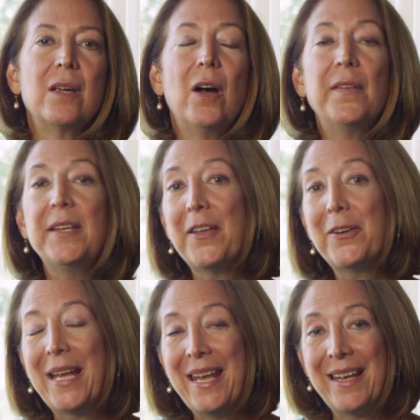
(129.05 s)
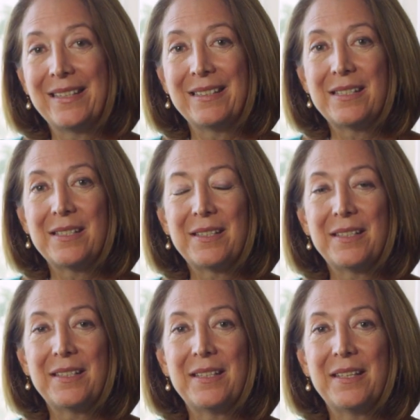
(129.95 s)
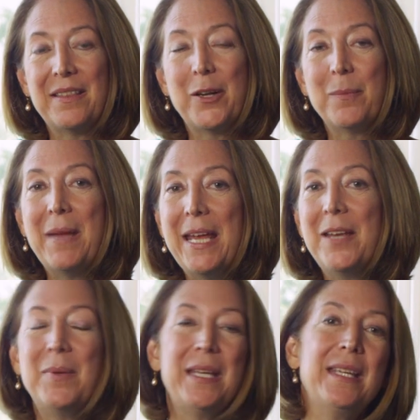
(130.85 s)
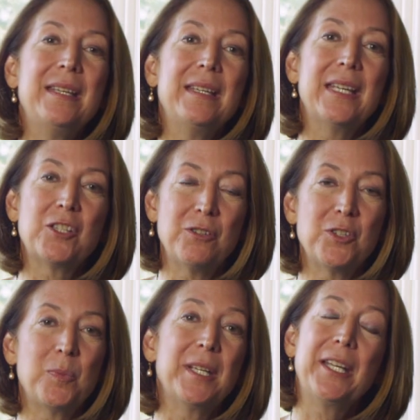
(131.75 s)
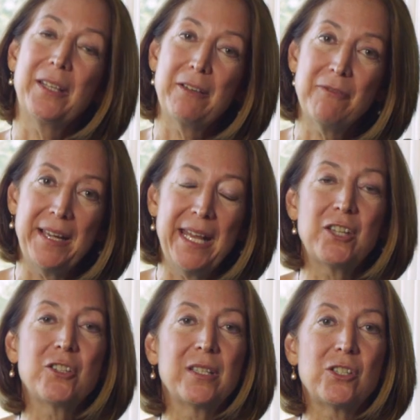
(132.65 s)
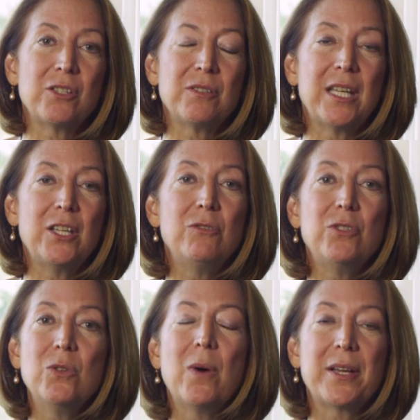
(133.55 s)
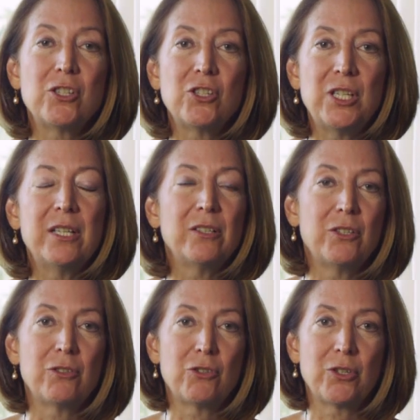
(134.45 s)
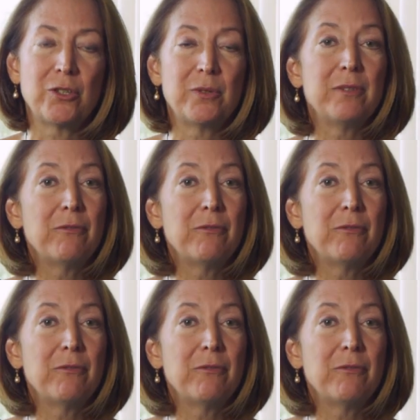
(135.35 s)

On the other hand, there may be issues, particularly financial issues, that you do want to shield your children